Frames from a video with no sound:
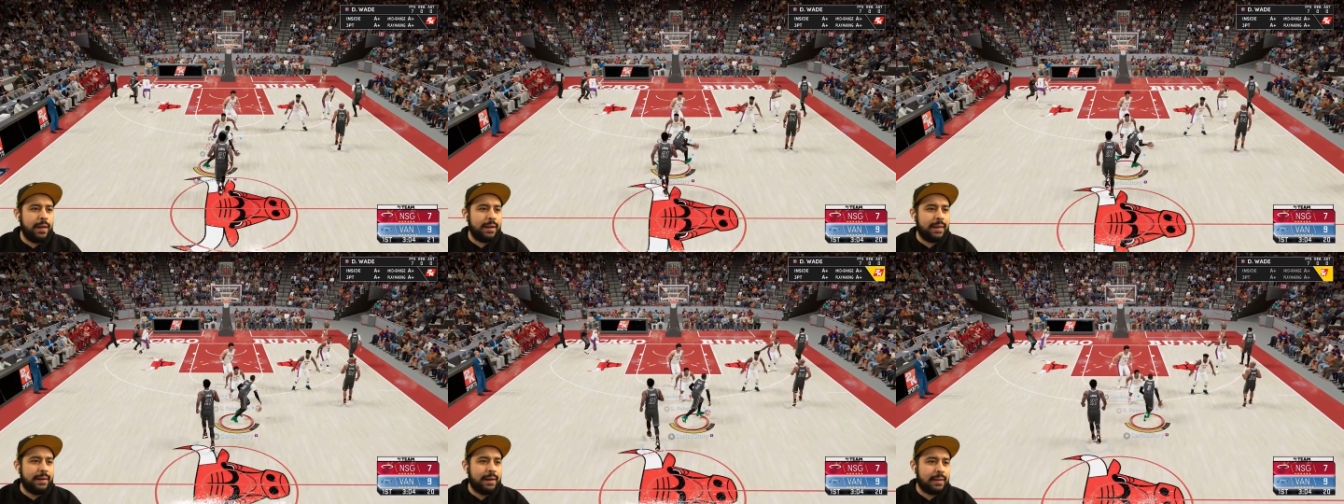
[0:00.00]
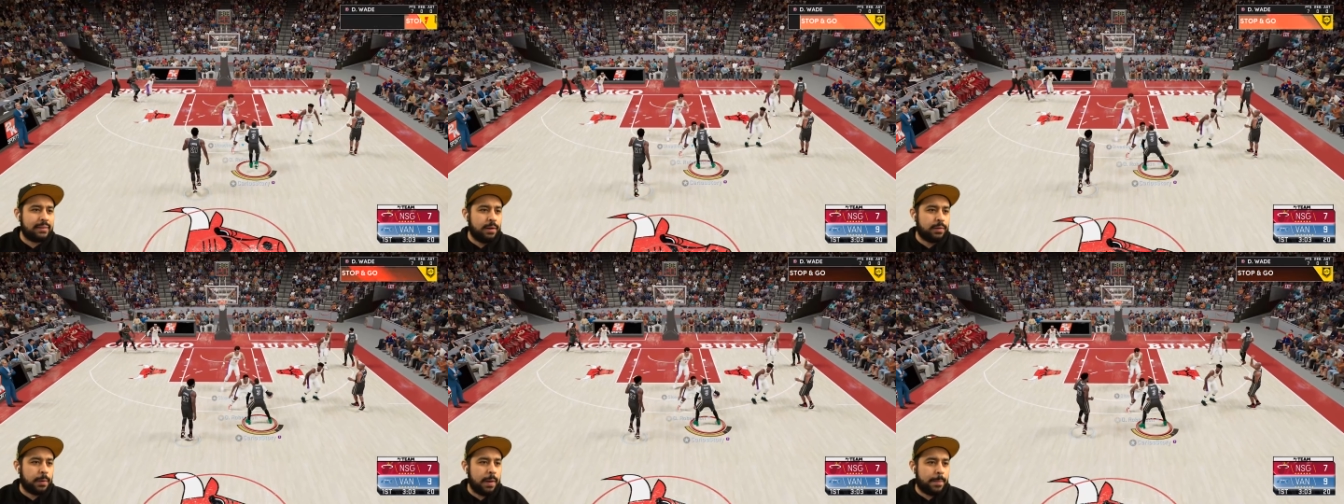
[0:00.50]
We gotta get a nice
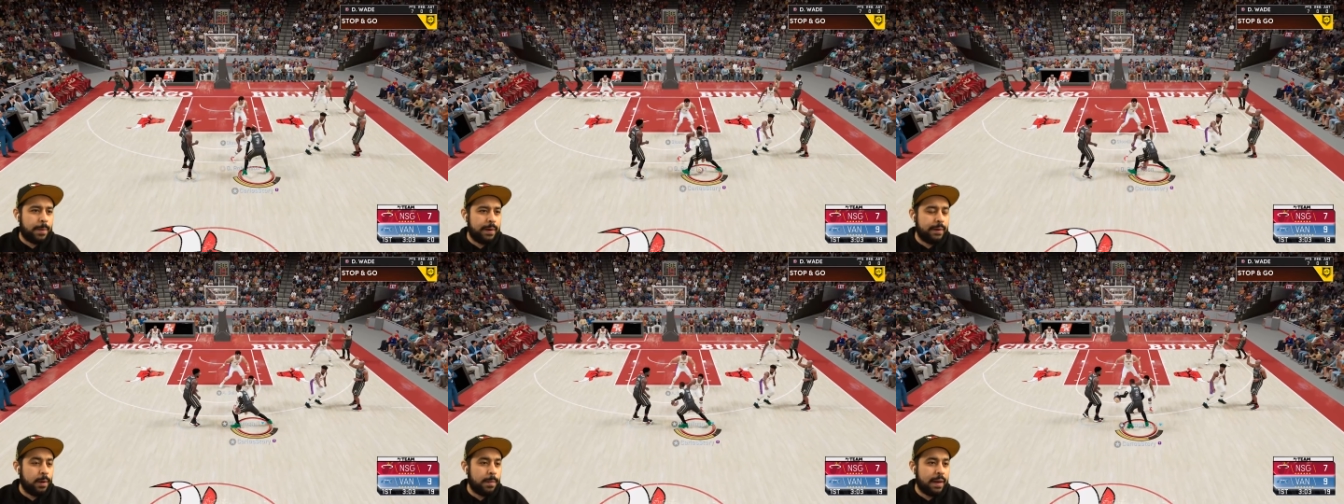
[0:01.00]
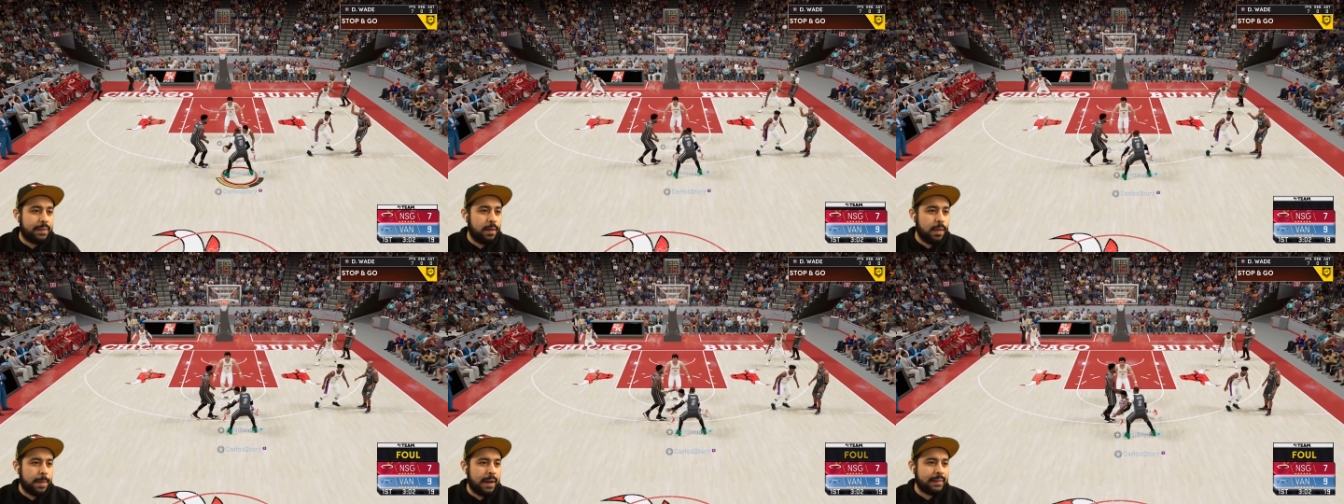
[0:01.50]
little three pointer though, man. The
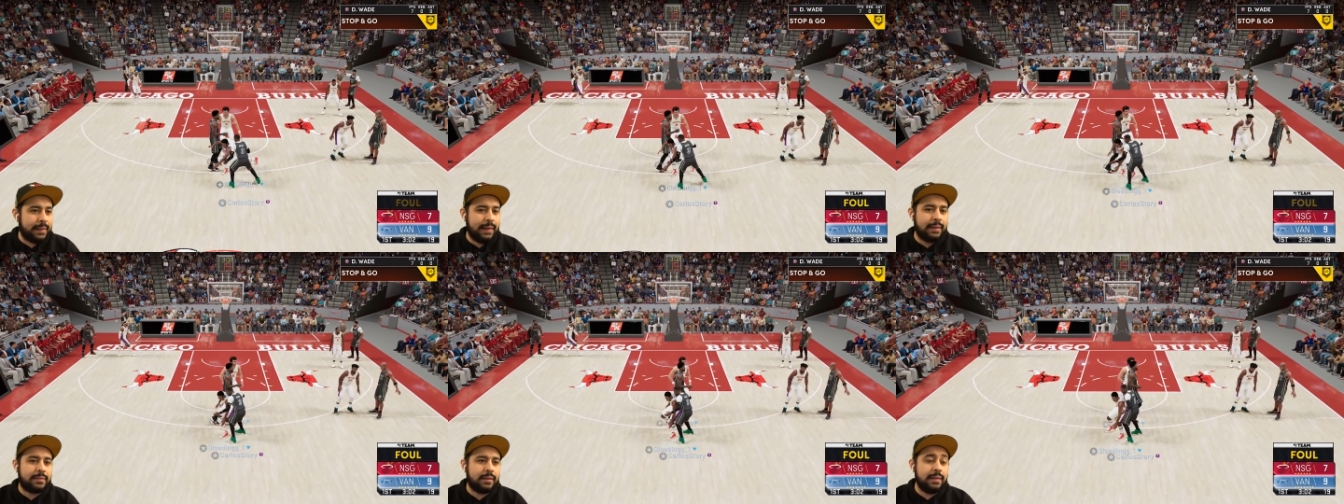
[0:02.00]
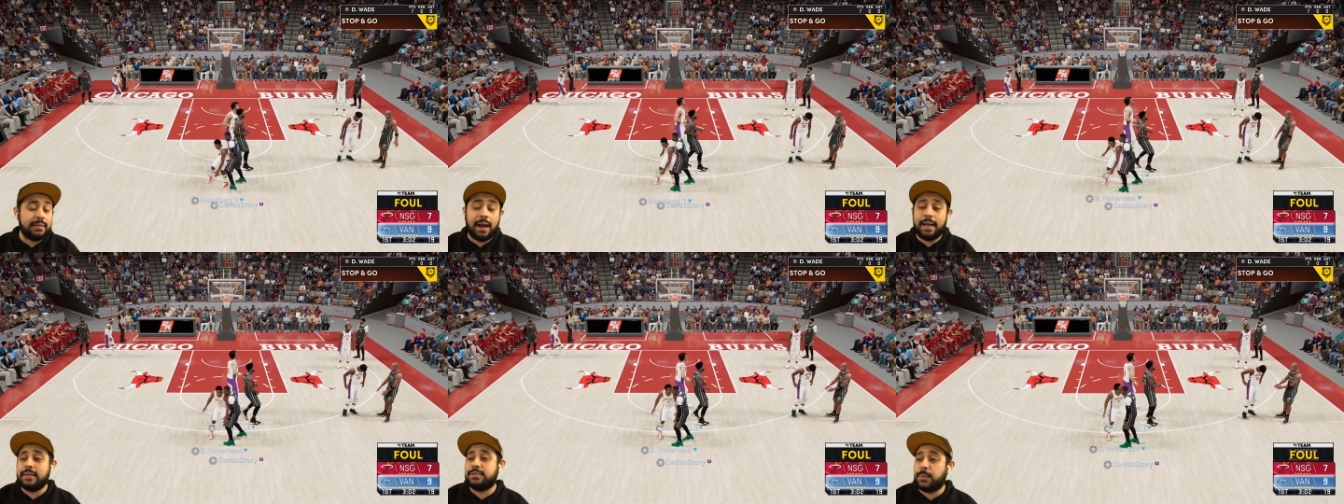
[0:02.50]
only bad thing is this
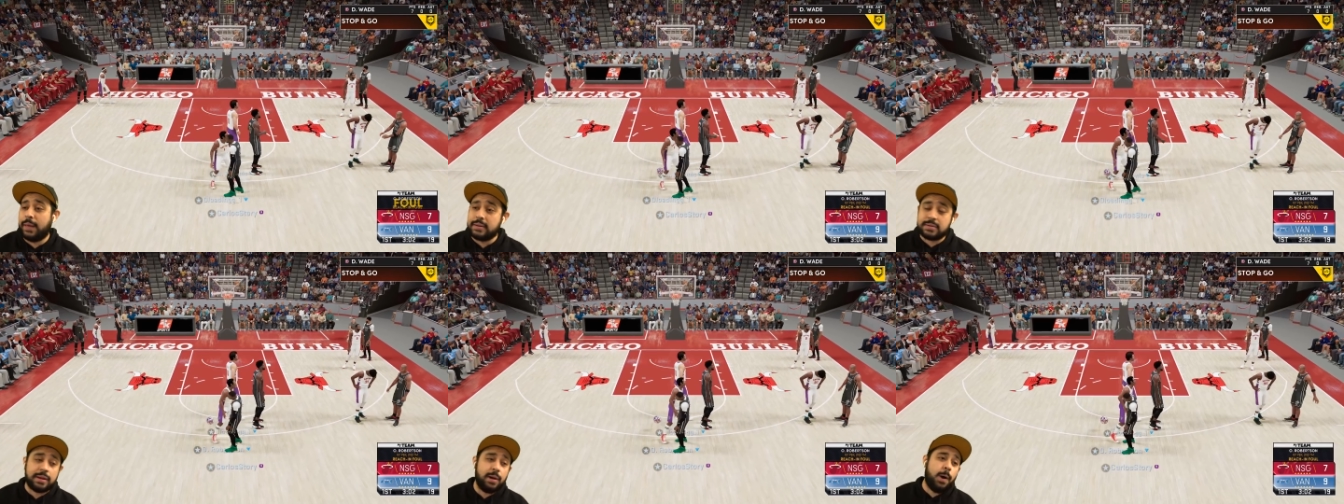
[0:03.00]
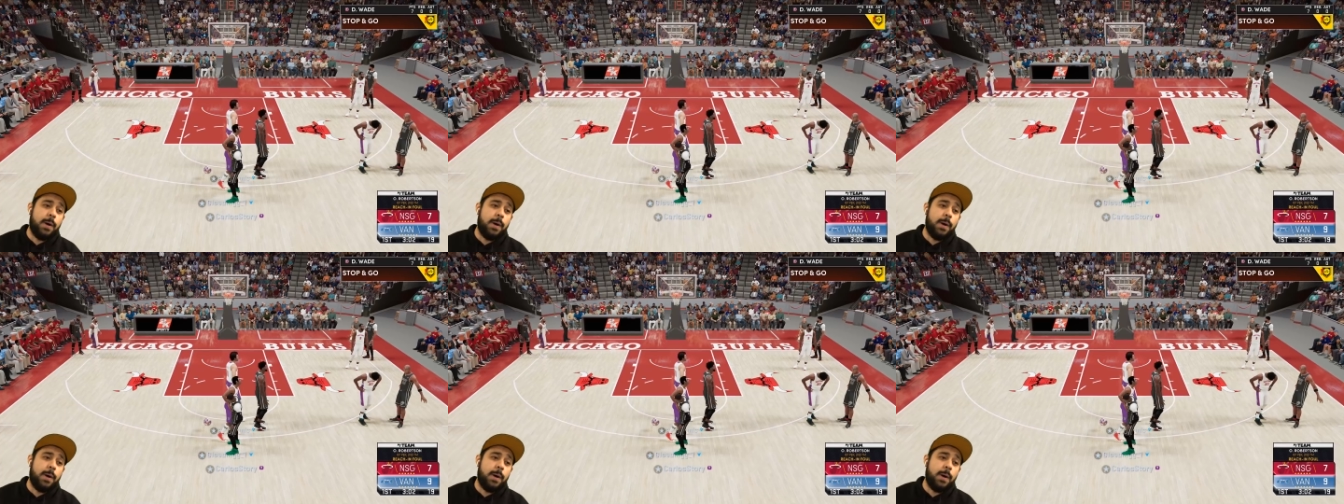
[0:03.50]
guy is reaching.